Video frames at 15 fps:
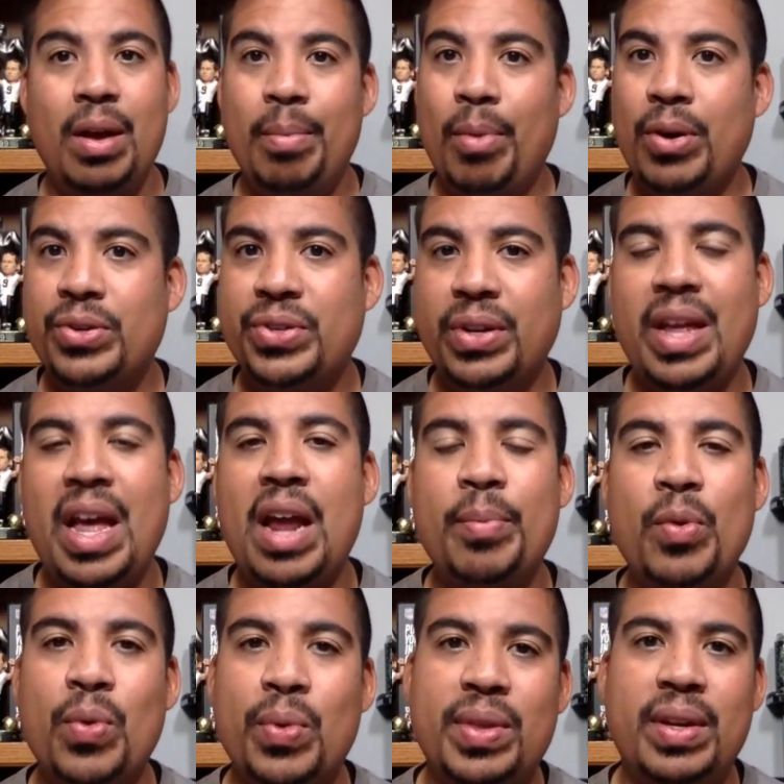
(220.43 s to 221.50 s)
Marshawn
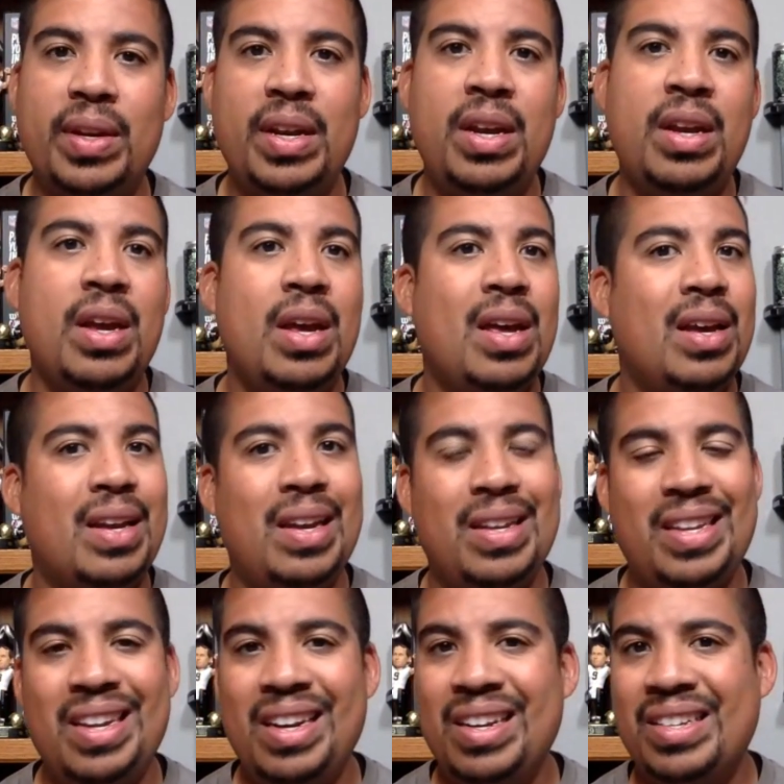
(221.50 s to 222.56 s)
Lattimore with a knee. Again,
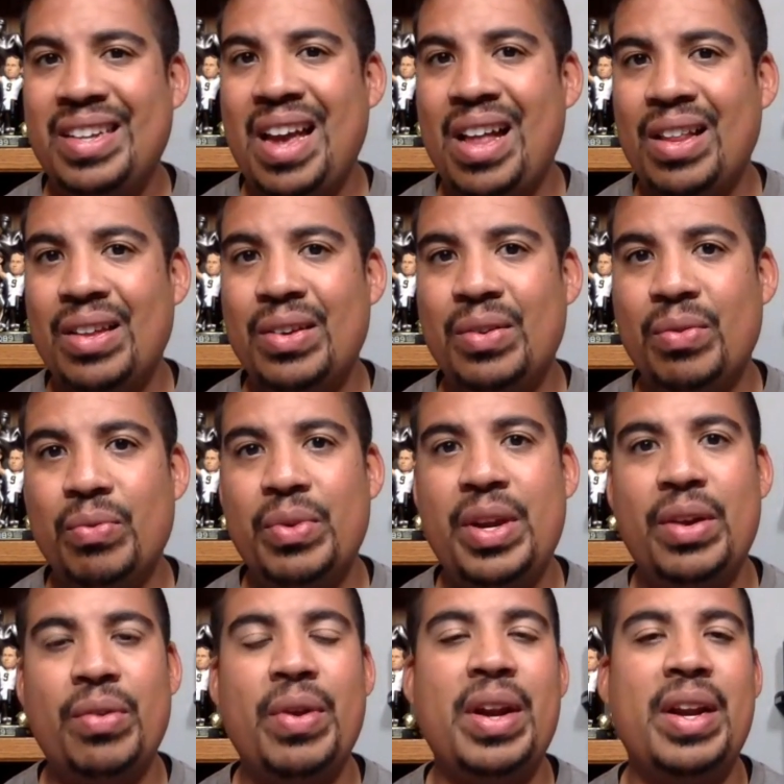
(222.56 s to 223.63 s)
Dennis Allen
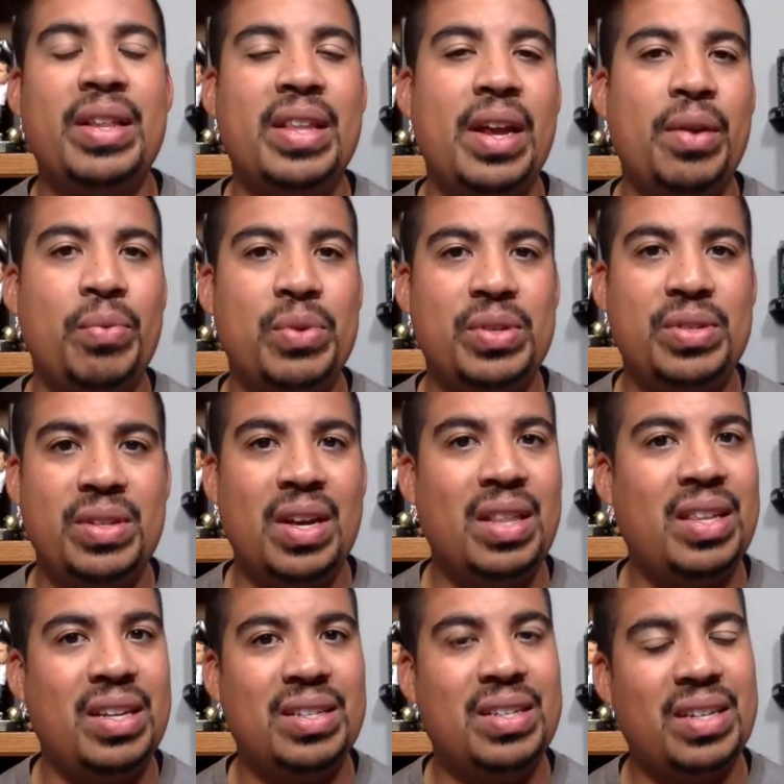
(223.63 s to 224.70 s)
reiterating that it was
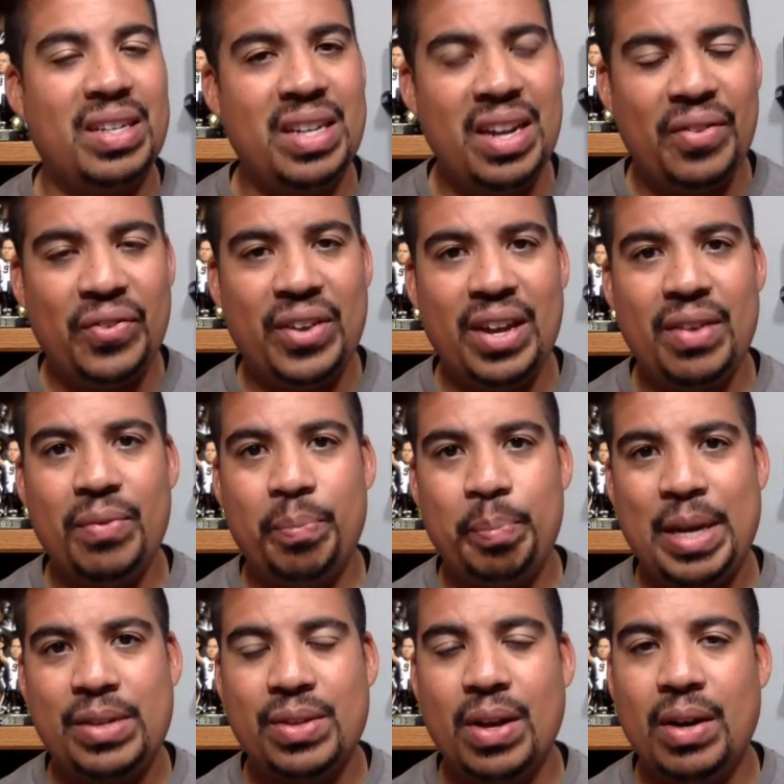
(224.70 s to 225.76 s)
nothing significant
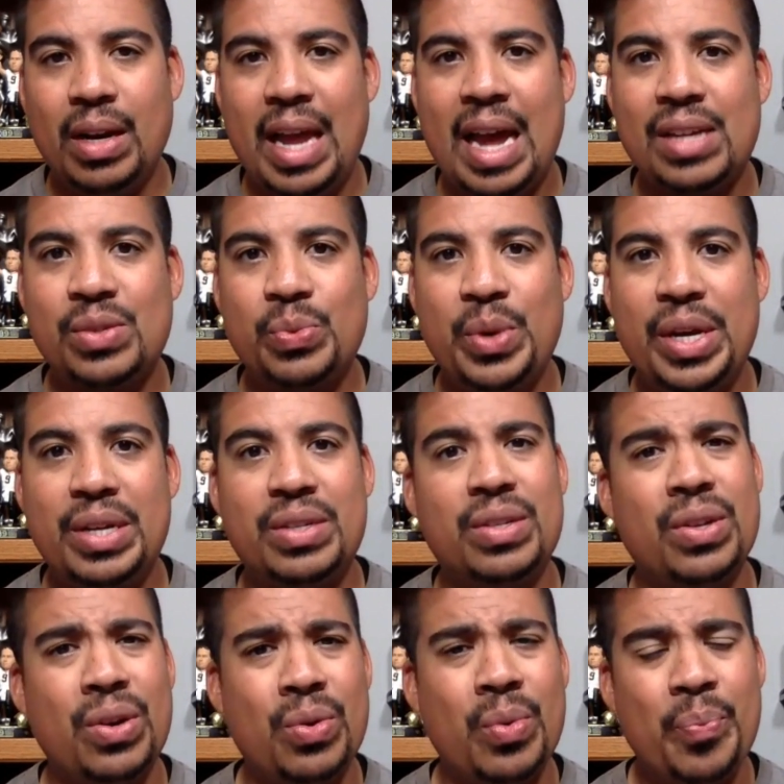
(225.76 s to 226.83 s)
based on last week,
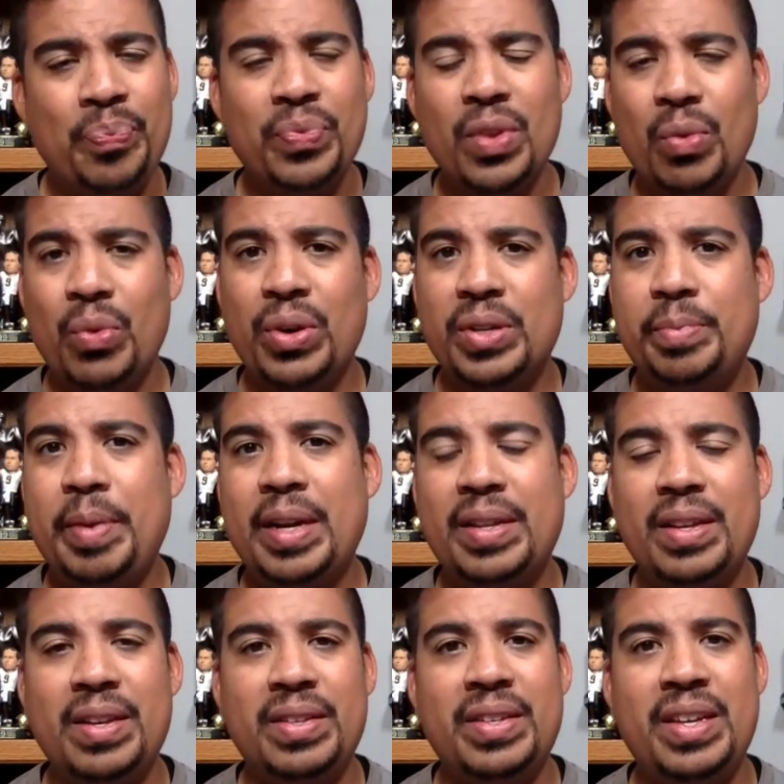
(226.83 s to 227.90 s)
so we're
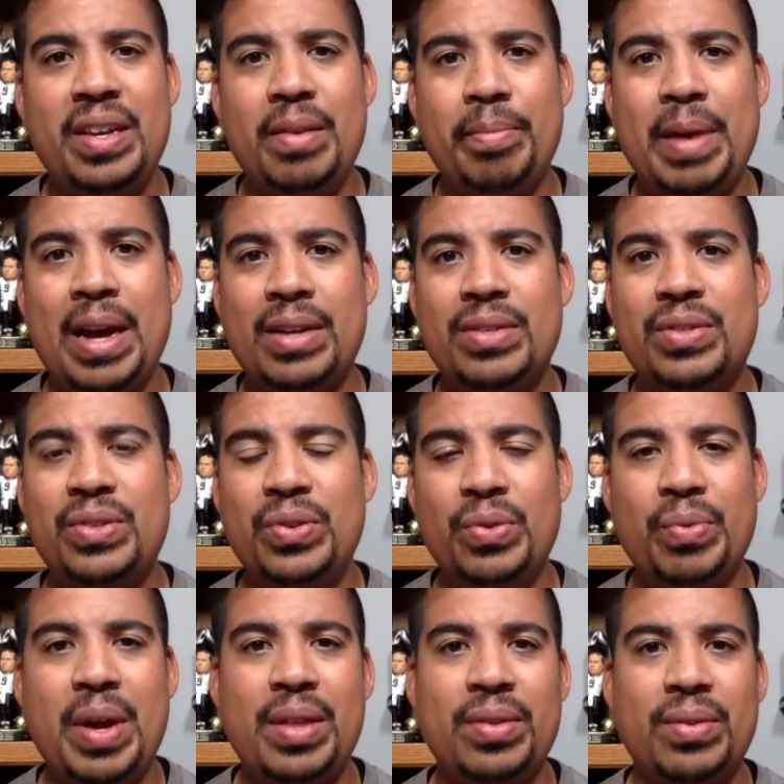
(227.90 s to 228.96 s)
expecting to see him back sooner
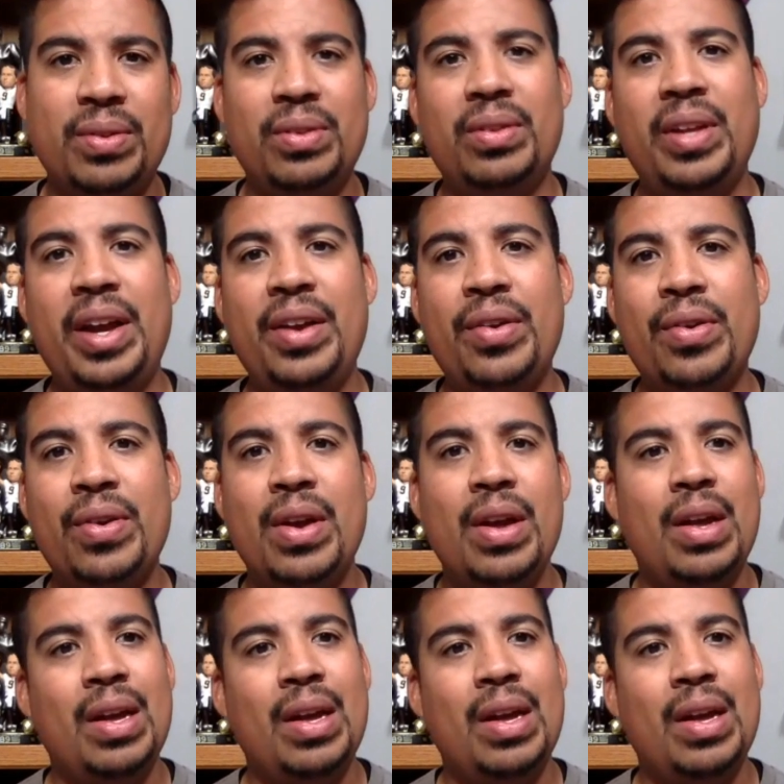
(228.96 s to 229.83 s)
rather than later.